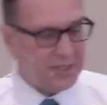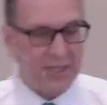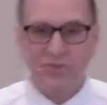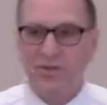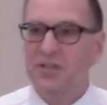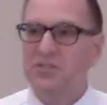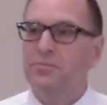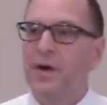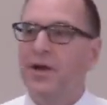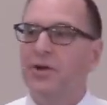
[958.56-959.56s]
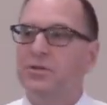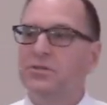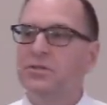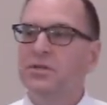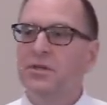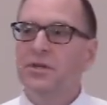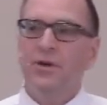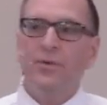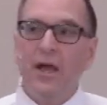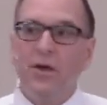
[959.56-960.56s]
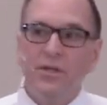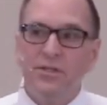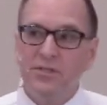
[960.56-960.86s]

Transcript: that transpires. The reality is,